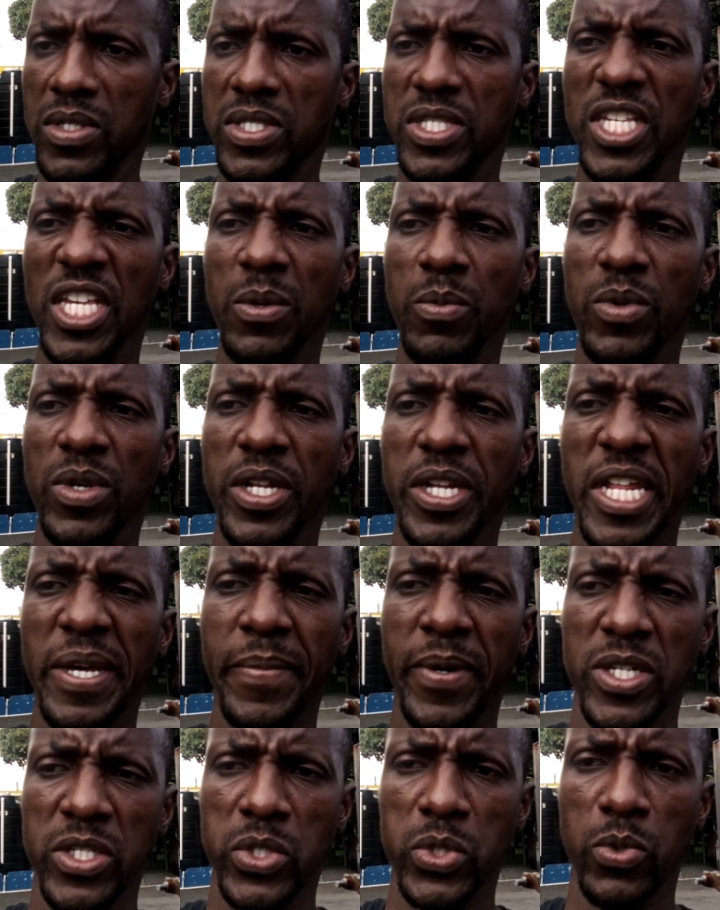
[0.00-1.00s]
Same with
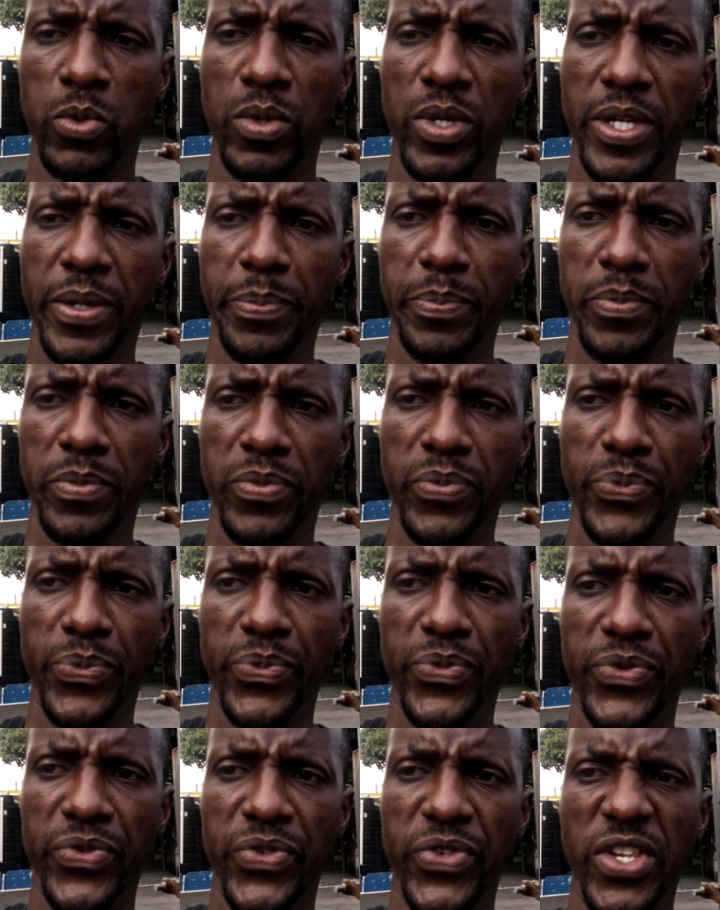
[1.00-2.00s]
the Demansoni,
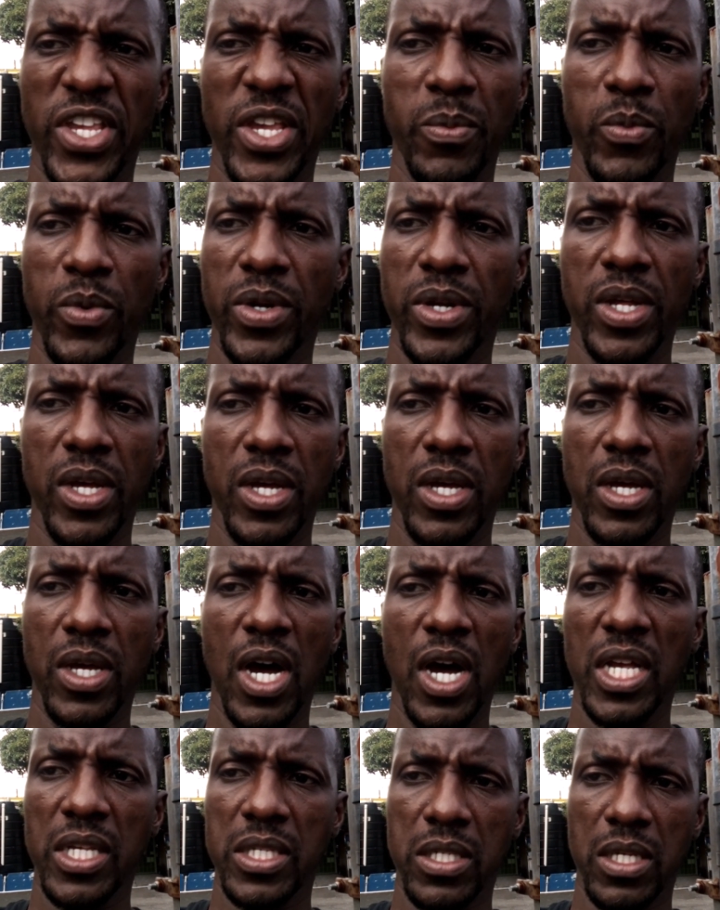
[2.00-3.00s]
same with
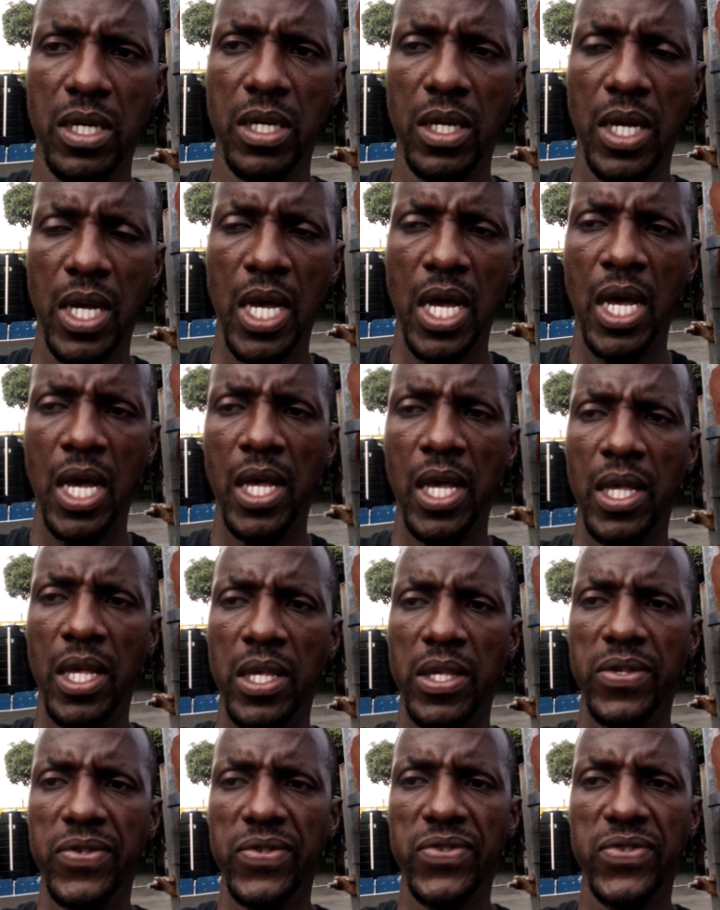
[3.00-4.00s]
the Oscar,
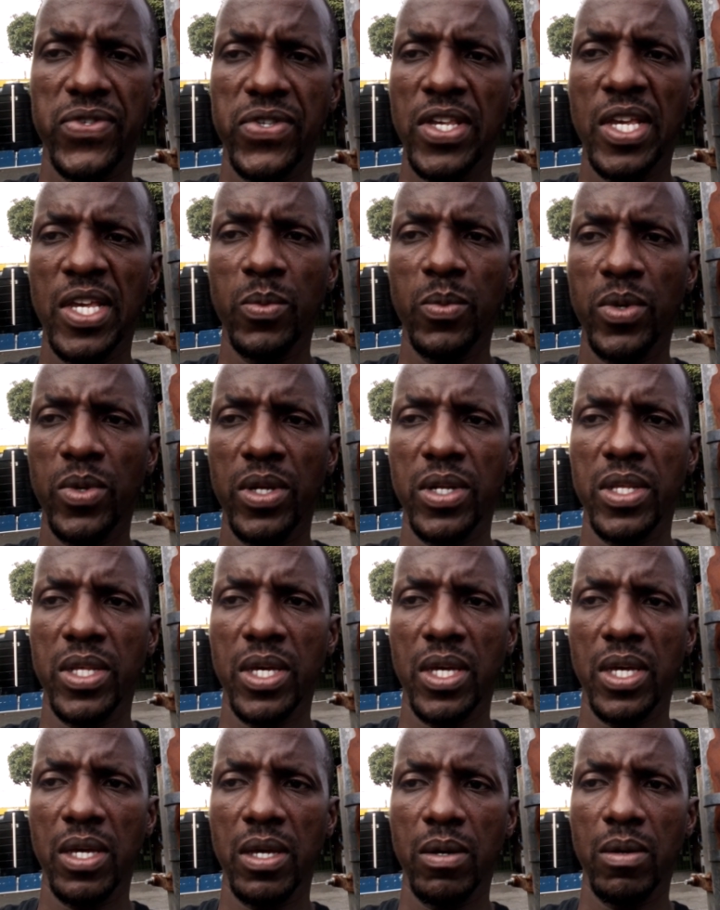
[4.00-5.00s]
same with
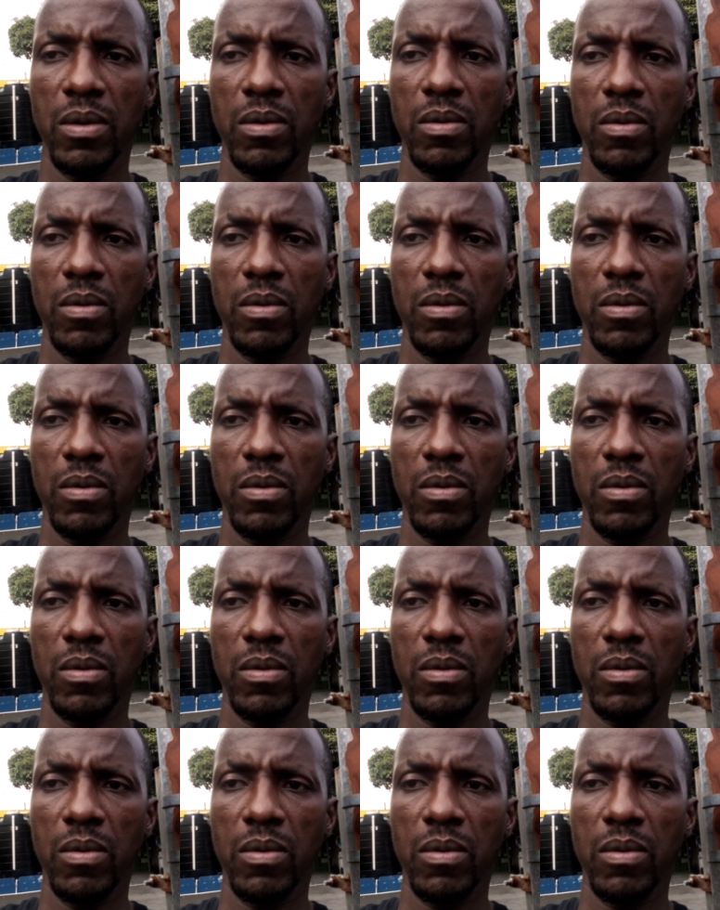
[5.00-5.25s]
the